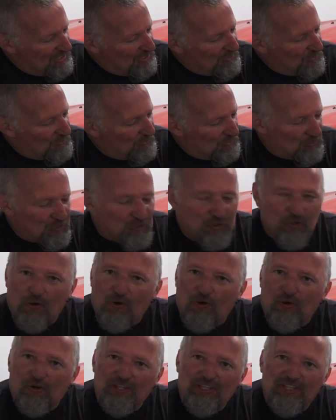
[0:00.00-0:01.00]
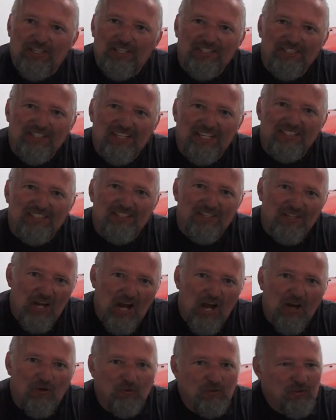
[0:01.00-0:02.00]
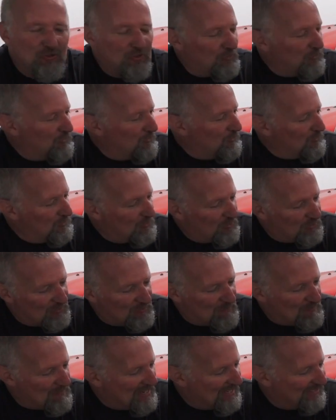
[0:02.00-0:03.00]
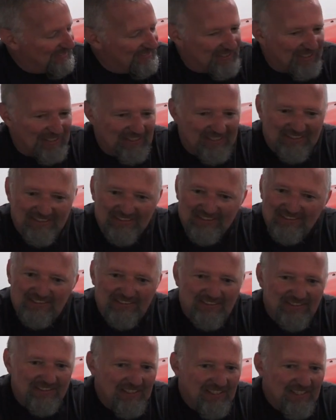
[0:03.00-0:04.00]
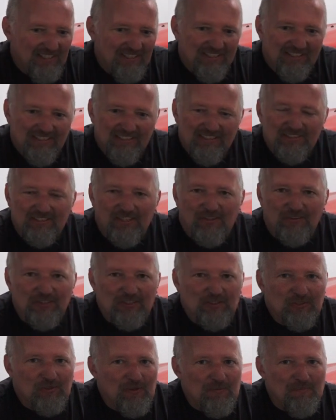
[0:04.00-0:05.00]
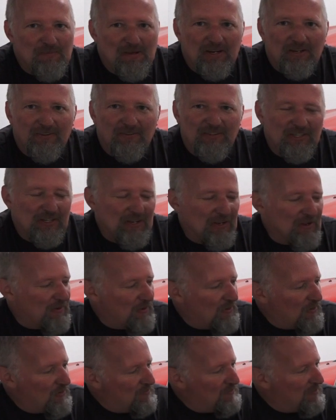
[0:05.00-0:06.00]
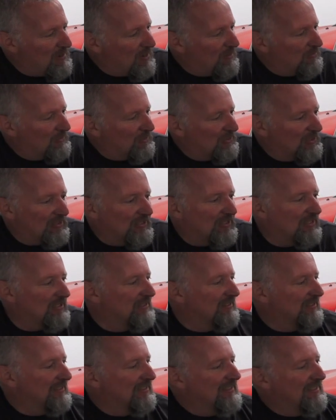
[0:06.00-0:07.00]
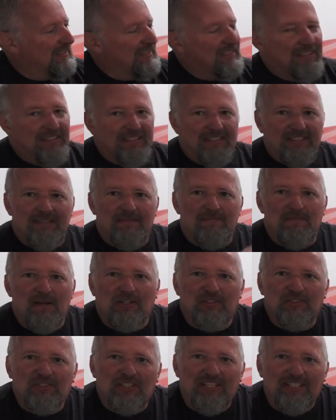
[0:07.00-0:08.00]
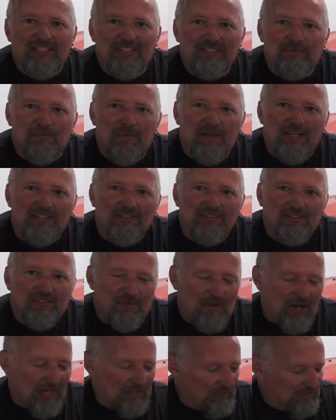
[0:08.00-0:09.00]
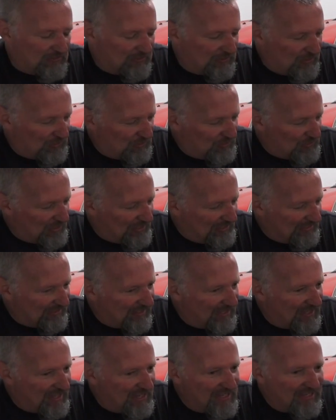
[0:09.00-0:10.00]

you enjoy another how-to or maintenance service repair video about the Mercedes-Benz, right, on this channel.